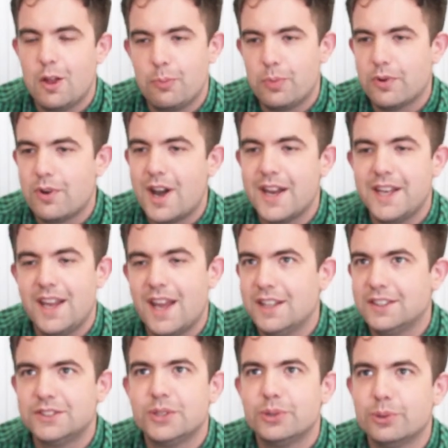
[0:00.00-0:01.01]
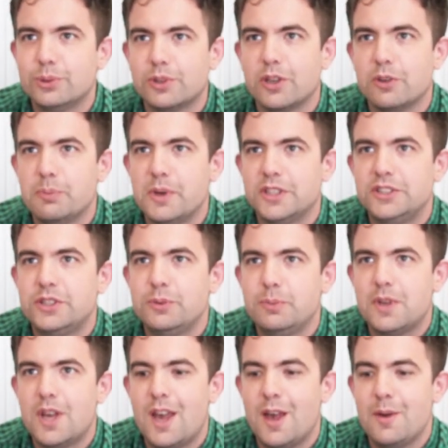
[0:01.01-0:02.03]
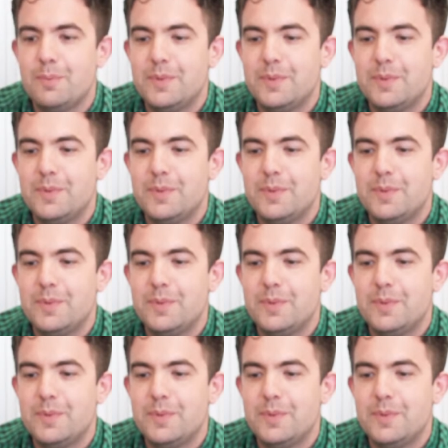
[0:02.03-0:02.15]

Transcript: Pray and talk are my two uh,